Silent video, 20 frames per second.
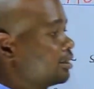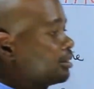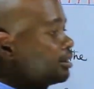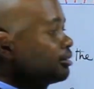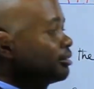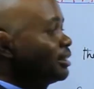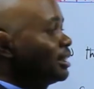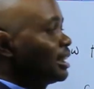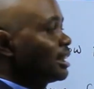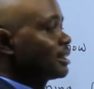
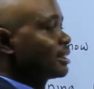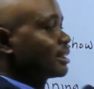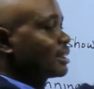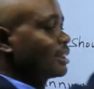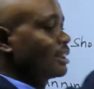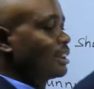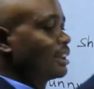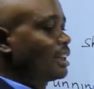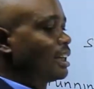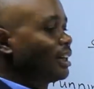You've just
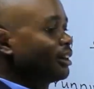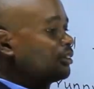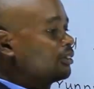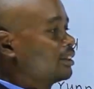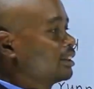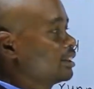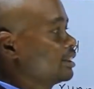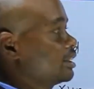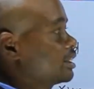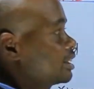seen how
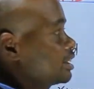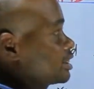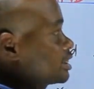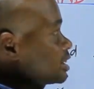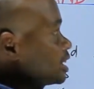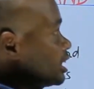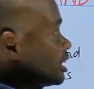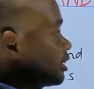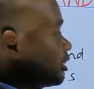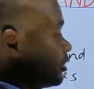the great
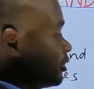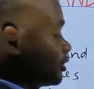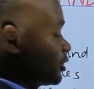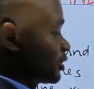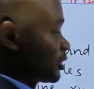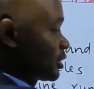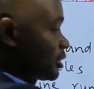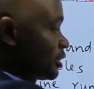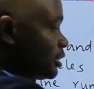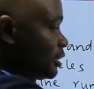
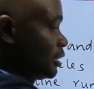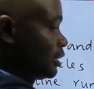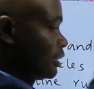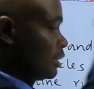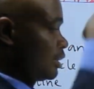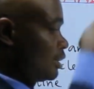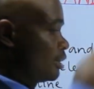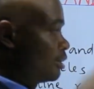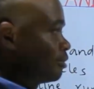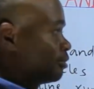circles
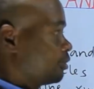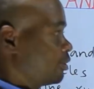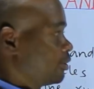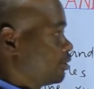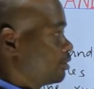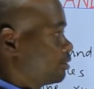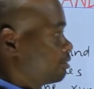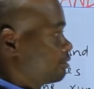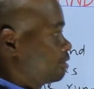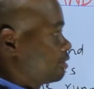
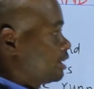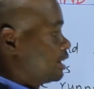move.